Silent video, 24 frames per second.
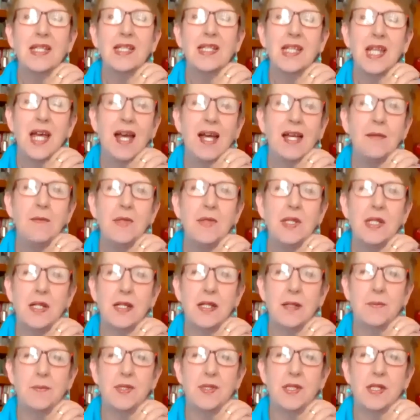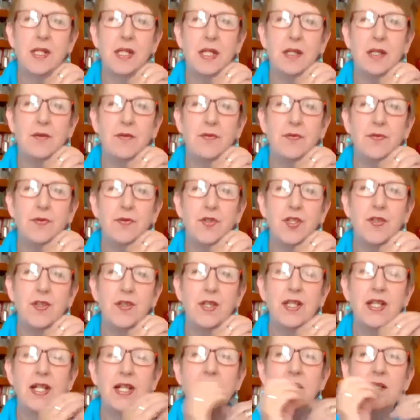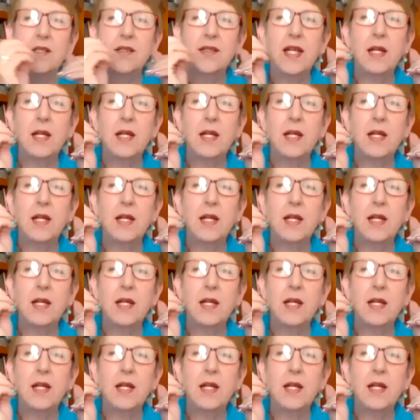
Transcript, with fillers: a time slip, Steve? Do you think that